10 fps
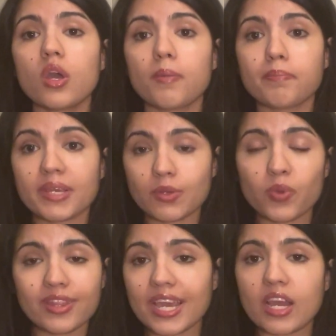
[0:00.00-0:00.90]

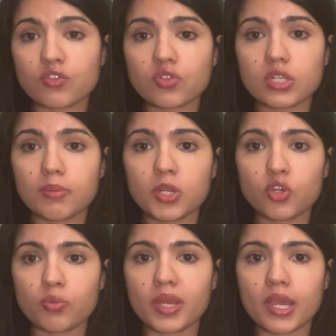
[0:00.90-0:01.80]
With the cash flow statement,
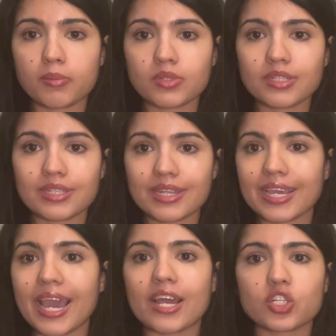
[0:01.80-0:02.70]
you'd be able to see the
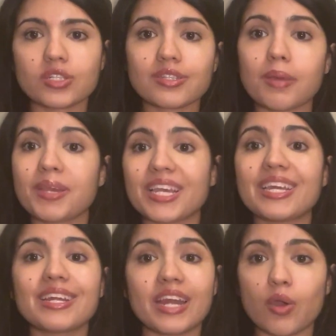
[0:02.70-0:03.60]
cash that's coming
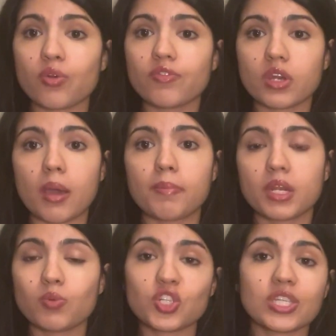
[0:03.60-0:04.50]
in and out of the
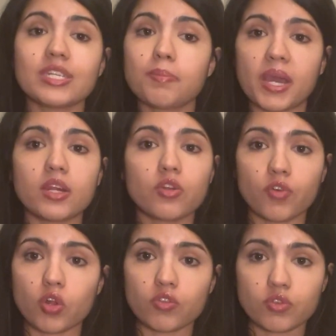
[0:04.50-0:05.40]
company, which is independent of
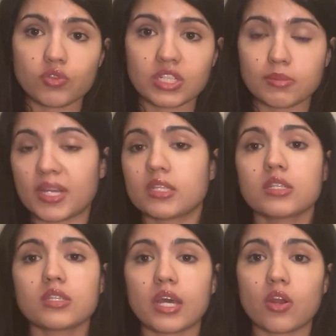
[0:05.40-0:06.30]
all of those
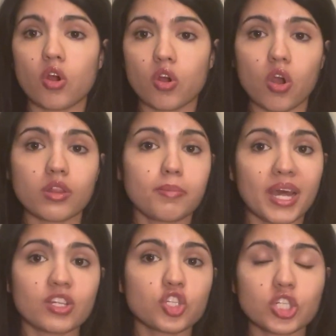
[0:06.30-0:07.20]
expenses that are on the
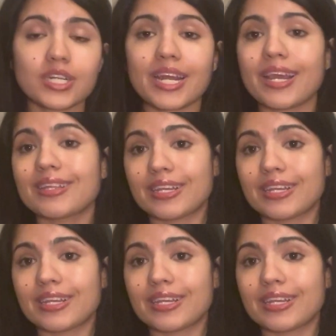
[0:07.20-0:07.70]
balance sheet and the